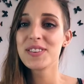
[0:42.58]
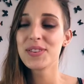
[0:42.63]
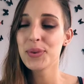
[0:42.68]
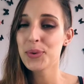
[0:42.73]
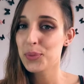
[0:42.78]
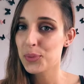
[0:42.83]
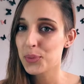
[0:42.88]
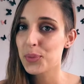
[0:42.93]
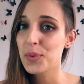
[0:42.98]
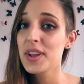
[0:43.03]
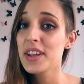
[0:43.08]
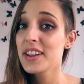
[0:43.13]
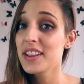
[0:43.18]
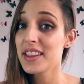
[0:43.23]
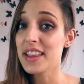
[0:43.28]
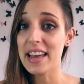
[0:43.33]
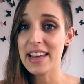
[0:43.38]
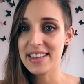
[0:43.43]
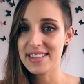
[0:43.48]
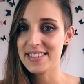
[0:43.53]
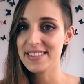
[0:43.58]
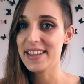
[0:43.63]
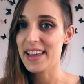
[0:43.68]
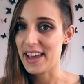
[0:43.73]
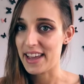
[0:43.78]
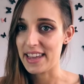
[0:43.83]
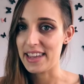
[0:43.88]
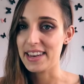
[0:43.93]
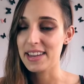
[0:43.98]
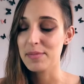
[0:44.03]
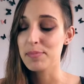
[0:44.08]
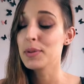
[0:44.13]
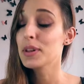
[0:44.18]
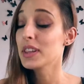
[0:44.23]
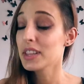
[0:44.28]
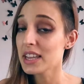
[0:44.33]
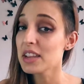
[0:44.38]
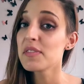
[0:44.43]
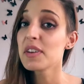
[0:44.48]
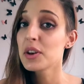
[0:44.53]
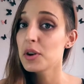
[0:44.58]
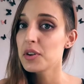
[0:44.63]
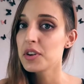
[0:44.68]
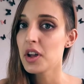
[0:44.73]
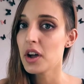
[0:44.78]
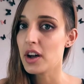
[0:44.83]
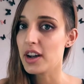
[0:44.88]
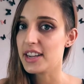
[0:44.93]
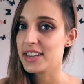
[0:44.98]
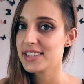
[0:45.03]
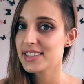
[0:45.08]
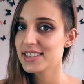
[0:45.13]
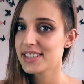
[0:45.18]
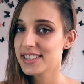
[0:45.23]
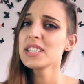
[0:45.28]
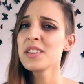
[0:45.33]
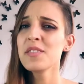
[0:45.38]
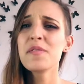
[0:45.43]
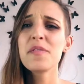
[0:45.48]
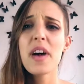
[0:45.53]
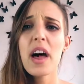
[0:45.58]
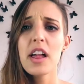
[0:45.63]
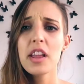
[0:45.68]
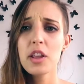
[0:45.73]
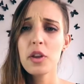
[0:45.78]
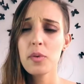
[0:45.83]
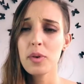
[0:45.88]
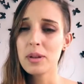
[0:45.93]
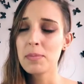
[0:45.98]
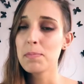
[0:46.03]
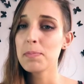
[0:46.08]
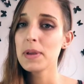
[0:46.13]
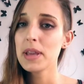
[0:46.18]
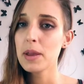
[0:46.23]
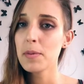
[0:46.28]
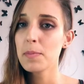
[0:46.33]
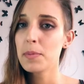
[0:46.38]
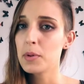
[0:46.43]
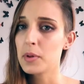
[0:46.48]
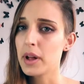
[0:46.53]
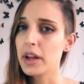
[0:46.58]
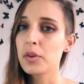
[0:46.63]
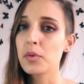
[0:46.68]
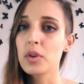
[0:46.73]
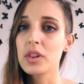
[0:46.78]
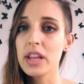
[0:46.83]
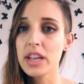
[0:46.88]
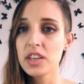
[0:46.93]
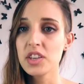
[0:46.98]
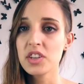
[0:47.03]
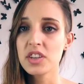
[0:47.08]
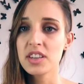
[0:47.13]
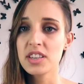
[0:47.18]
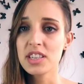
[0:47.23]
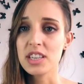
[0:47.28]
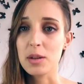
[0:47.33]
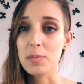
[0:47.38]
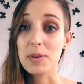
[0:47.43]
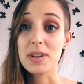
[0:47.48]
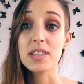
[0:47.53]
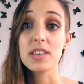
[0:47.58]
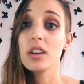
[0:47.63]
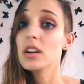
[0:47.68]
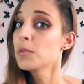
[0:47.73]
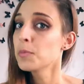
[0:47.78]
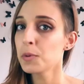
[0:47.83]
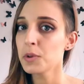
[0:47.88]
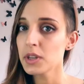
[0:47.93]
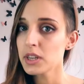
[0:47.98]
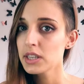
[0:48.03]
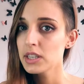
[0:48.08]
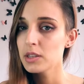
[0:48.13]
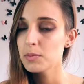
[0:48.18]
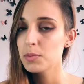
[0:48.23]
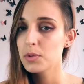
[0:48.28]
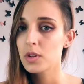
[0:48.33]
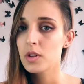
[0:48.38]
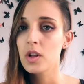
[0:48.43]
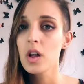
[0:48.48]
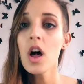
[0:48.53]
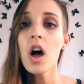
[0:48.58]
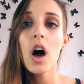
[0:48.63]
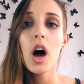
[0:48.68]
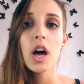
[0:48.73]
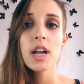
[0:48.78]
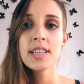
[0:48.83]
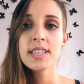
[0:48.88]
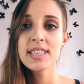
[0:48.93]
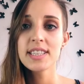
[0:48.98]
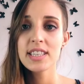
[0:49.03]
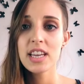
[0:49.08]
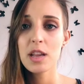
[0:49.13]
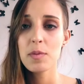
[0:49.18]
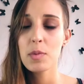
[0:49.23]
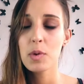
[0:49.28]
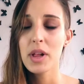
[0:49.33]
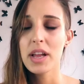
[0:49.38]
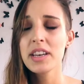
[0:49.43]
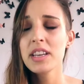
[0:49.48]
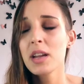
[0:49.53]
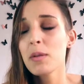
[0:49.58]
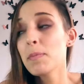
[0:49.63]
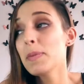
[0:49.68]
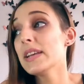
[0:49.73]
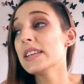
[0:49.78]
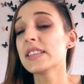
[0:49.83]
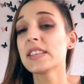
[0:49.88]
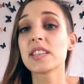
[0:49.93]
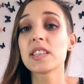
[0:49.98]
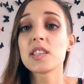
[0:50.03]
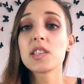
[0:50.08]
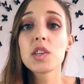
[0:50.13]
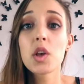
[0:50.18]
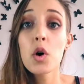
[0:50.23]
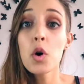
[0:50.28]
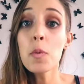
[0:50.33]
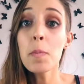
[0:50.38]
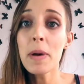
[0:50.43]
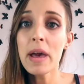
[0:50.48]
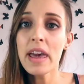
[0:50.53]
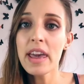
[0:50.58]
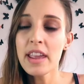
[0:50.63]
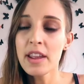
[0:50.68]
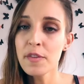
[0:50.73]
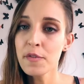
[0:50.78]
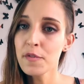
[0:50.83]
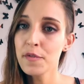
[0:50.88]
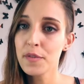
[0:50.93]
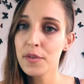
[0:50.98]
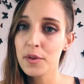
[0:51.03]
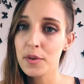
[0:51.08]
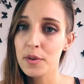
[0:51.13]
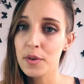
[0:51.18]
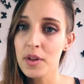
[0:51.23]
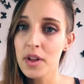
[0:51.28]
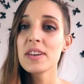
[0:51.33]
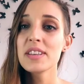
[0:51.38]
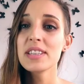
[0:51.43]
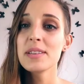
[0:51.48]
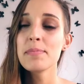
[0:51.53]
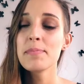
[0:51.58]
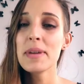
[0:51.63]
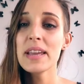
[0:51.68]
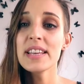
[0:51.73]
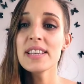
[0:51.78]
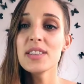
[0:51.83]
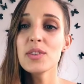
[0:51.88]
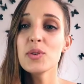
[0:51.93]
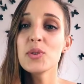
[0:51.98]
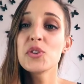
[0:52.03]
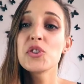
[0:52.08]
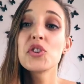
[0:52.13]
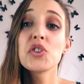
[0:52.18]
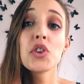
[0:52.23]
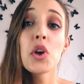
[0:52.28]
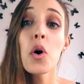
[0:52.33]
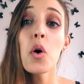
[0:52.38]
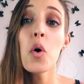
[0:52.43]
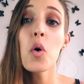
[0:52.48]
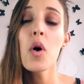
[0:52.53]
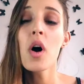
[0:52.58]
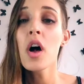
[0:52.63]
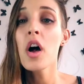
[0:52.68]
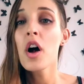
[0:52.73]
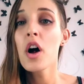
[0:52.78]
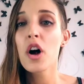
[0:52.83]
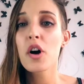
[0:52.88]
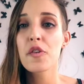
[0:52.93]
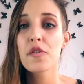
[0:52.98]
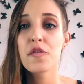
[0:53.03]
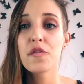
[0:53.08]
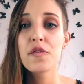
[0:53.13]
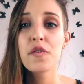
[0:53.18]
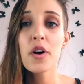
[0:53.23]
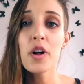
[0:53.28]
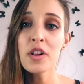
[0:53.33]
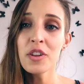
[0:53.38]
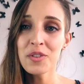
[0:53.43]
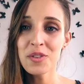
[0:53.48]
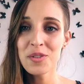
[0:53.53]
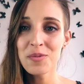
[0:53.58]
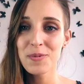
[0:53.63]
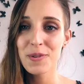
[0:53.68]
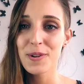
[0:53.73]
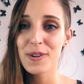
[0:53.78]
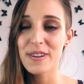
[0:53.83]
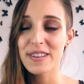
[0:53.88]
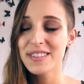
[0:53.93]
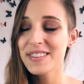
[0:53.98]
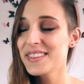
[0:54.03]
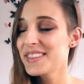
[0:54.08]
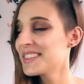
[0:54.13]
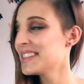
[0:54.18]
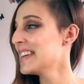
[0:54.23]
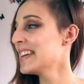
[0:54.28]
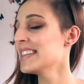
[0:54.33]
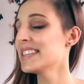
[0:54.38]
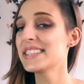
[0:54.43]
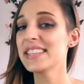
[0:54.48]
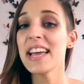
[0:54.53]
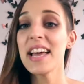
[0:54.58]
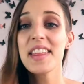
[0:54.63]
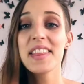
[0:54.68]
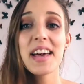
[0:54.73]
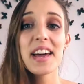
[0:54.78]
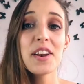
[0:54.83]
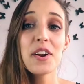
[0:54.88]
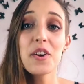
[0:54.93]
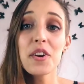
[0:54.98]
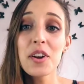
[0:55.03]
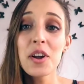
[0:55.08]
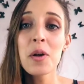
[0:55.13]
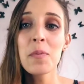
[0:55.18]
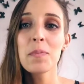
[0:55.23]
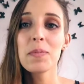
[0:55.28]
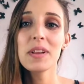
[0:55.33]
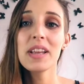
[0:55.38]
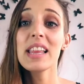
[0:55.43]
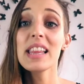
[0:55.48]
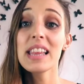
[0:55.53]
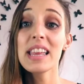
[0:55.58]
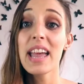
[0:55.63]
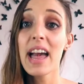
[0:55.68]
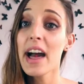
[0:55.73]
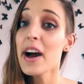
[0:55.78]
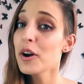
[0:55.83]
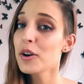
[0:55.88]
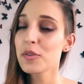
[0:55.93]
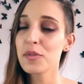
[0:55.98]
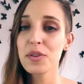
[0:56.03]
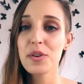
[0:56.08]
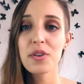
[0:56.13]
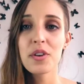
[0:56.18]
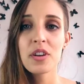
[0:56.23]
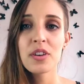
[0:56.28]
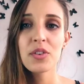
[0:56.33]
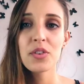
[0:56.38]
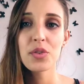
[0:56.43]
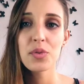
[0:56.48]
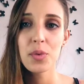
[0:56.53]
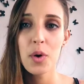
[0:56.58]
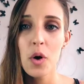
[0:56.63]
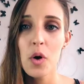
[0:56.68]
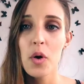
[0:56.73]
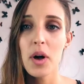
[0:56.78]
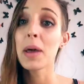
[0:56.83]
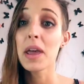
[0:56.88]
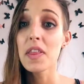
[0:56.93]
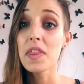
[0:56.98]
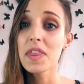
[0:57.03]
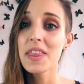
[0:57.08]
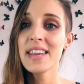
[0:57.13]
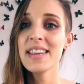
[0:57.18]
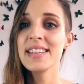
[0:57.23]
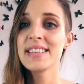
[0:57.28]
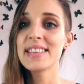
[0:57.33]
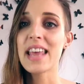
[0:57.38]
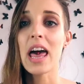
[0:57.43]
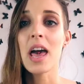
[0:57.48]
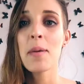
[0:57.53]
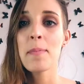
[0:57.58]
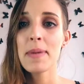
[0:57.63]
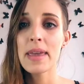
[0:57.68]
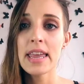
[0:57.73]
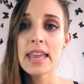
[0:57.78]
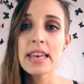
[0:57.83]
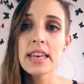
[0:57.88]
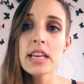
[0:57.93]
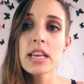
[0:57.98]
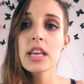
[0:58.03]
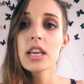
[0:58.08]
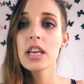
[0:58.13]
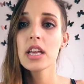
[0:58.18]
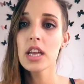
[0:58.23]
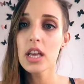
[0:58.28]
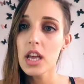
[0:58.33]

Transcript: to realize that, believe it or not. Placing value in people and relationship is unpredictable, unstable, and can be so painful because it makes you so vulnerable to things that are completely out of your control. And by things, I mean